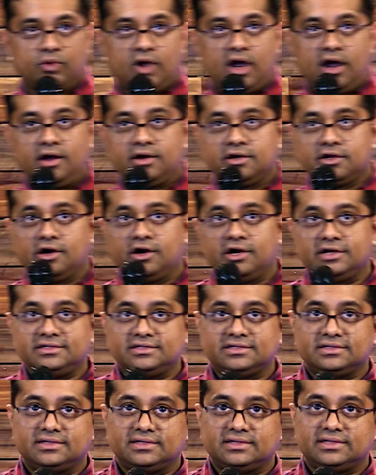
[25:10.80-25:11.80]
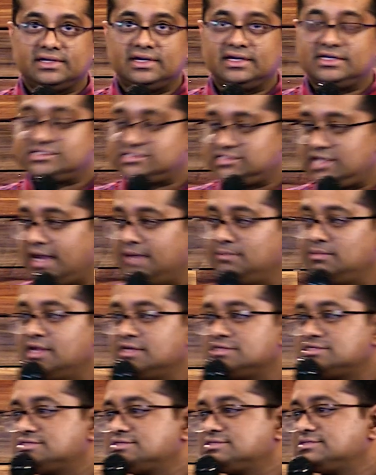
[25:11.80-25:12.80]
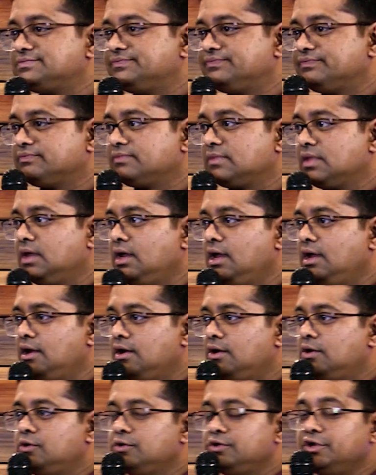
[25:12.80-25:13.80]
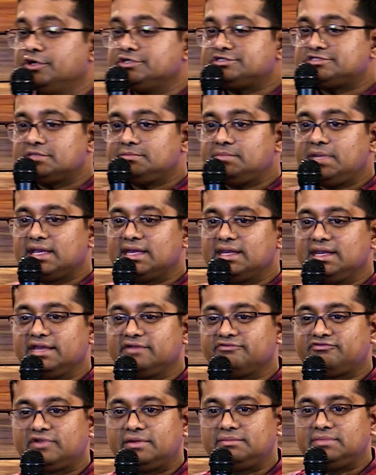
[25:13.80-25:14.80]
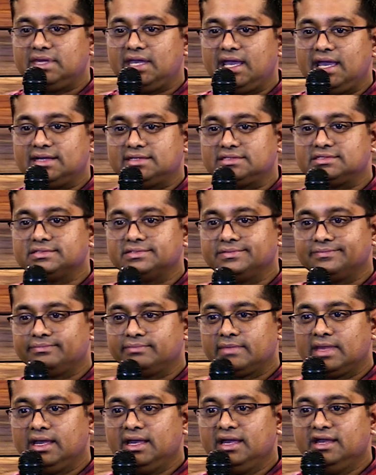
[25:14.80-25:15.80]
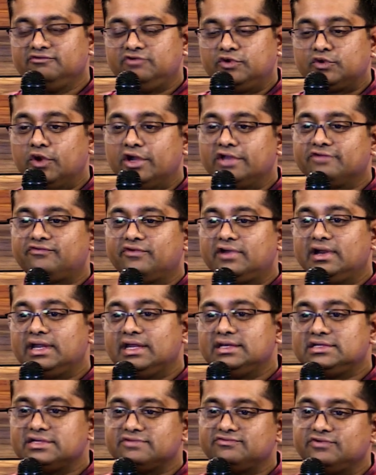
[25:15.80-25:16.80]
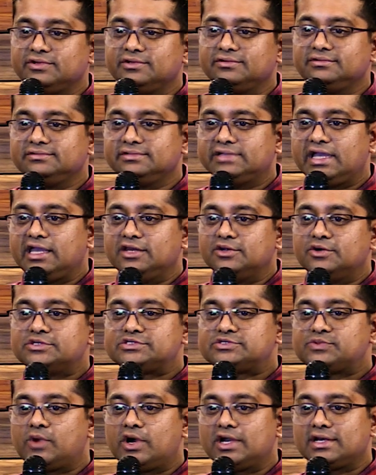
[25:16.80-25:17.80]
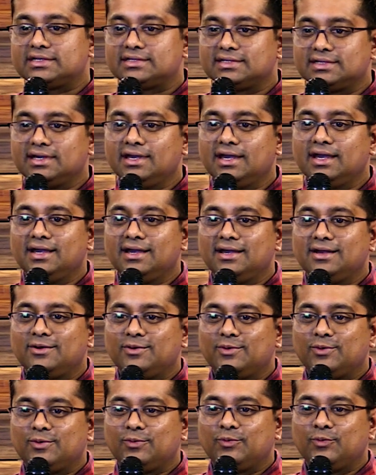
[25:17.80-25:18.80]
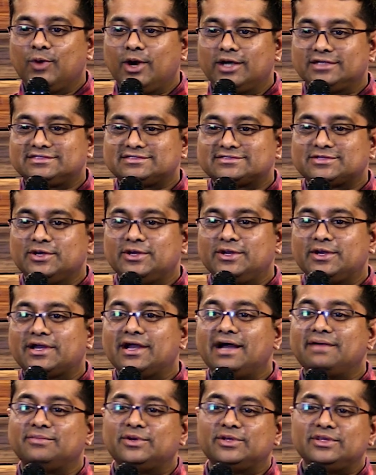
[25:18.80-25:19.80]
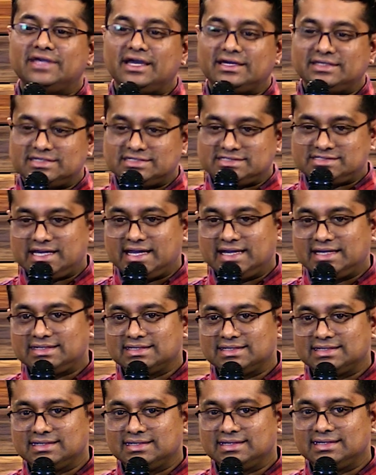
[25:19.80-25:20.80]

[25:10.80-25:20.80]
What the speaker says: Our God is timeless. Who knows the beginning from the end? If you're going for an interview, he knows what's going to come on the other side.